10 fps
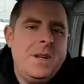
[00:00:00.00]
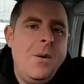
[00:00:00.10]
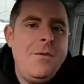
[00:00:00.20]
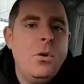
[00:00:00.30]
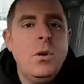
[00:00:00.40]

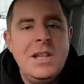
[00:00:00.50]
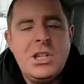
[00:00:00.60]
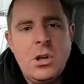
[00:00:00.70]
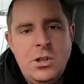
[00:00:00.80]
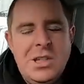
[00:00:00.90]
However, all
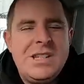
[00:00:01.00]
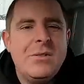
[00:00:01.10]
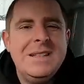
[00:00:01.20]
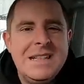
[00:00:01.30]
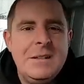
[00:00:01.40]
these costings
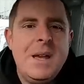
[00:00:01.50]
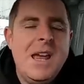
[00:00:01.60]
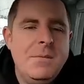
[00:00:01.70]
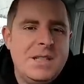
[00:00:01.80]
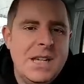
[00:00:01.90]
are a little bit
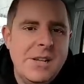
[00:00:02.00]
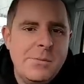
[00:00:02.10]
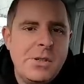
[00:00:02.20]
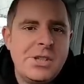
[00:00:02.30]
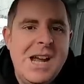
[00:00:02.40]
immaterial
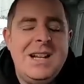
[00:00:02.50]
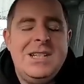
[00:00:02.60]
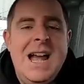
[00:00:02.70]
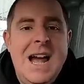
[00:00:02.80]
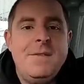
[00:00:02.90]
because I
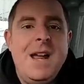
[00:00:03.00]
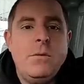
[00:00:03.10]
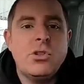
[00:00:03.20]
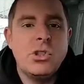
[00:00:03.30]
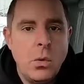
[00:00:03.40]
actually have
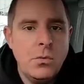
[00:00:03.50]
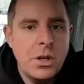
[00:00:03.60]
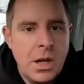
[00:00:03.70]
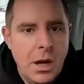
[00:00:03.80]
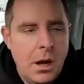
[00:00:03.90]
now sold
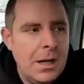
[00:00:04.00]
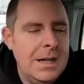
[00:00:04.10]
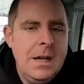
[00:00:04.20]
the car.